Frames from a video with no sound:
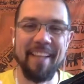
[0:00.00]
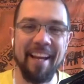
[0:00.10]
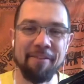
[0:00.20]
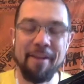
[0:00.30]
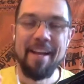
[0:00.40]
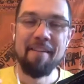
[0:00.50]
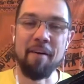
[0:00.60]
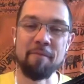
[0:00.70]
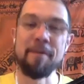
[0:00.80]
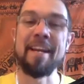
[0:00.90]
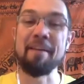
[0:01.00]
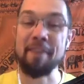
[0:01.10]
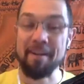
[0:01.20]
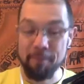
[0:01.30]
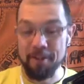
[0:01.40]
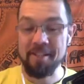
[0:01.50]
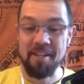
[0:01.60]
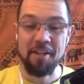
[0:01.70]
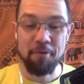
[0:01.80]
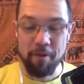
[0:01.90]
live, hmm. whenever I'm gonna
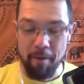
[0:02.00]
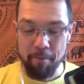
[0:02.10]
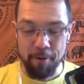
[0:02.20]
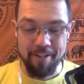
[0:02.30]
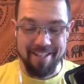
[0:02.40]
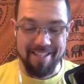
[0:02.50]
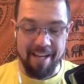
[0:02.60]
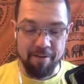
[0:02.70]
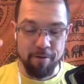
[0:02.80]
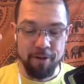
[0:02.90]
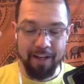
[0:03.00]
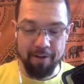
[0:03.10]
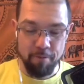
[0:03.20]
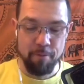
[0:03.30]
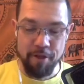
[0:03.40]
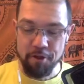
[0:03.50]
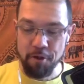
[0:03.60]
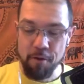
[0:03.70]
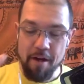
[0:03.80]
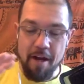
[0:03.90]
start doing my podcast live, you're gonna have a
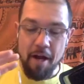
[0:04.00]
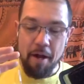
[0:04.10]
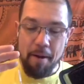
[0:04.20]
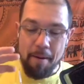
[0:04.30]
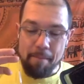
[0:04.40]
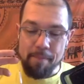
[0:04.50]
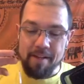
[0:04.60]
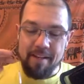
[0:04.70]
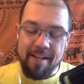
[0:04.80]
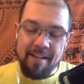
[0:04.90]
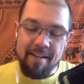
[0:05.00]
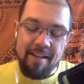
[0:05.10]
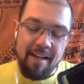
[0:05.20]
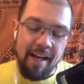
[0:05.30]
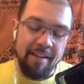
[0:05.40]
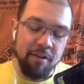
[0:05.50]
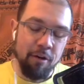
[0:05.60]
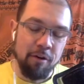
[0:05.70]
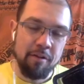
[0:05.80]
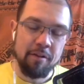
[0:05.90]
pre-show. But in I
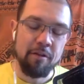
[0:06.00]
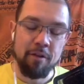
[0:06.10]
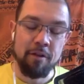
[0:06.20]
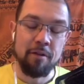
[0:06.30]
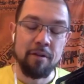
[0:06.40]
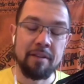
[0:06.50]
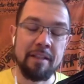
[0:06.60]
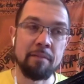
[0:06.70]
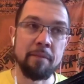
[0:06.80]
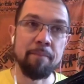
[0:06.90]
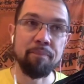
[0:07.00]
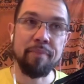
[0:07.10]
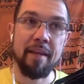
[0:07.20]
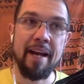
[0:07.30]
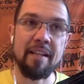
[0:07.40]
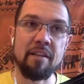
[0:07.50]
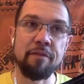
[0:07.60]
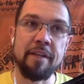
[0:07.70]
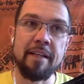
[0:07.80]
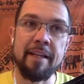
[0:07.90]
talked to you, Dilmi. I had the
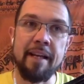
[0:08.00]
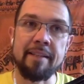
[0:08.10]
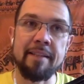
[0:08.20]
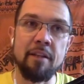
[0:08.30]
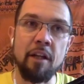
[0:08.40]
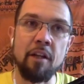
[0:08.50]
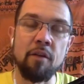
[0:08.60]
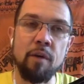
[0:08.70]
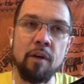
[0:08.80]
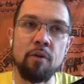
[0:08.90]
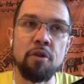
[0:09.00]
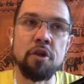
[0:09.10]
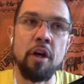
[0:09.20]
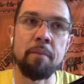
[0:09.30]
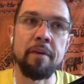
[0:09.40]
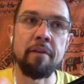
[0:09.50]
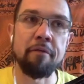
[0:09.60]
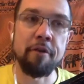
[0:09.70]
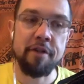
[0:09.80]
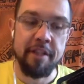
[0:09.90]
feeling I did not do a good job in the
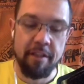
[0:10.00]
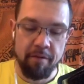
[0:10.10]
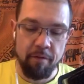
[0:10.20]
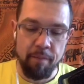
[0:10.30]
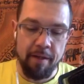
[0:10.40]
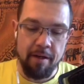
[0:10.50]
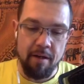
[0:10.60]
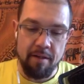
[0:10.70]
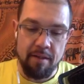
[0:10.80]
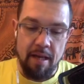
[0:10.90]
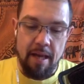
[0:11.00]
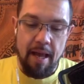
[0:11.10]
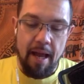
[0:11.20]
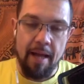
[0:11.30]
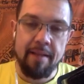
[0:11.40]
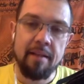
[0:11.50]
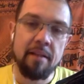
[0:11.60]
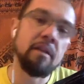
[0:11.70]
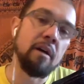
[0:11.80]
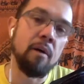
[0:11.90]
first interview because I
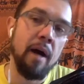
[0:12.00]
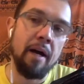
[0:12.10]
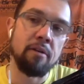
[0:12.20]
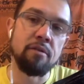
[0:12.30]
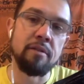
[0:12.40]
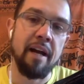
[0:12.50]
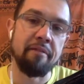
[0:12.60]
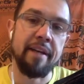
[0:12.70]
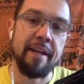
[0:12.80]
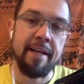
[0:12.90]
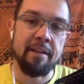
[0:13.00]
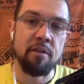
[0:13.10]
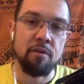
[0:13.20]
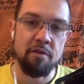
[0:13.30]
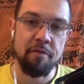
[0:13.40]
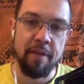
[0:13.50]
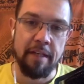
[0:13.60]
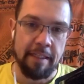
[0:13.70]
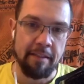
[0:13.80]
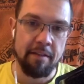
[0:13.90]
didn't know how to navigate those
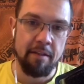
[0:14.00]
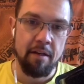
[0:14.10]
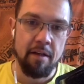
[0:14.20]
feelings